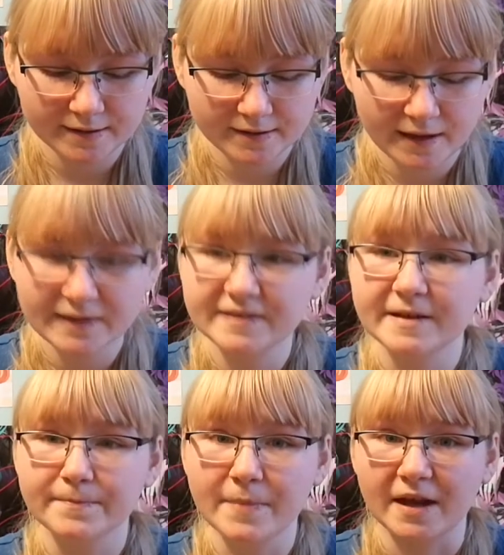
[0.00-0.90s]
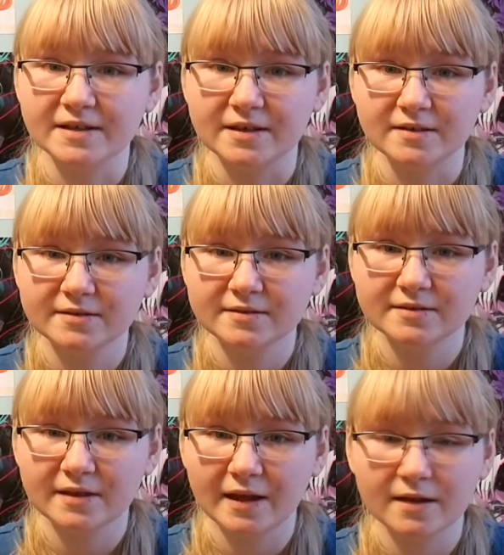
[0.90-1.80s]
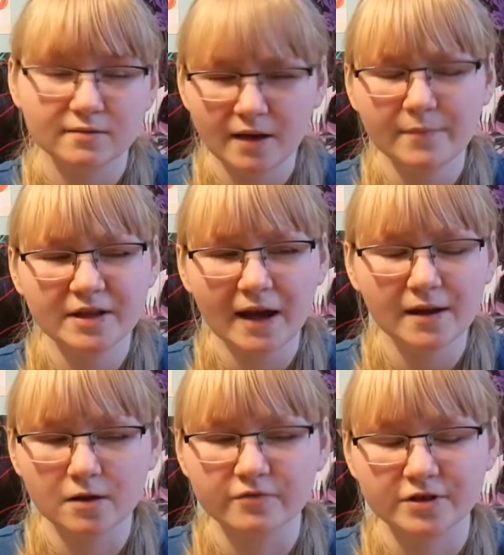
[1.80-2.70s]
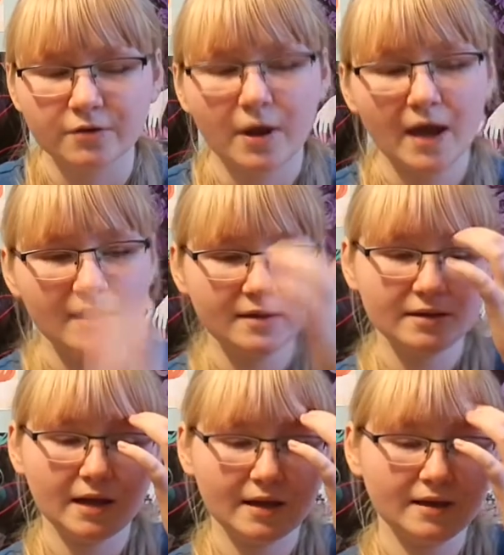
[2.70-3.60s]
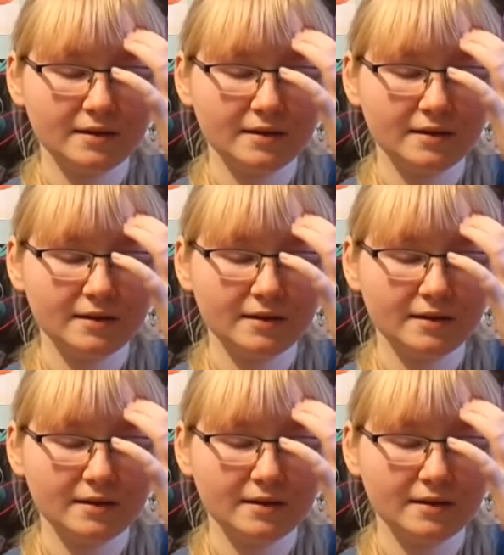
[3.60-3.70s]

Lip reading: and it's amazing. Like, I mean, I love it, okay? Like,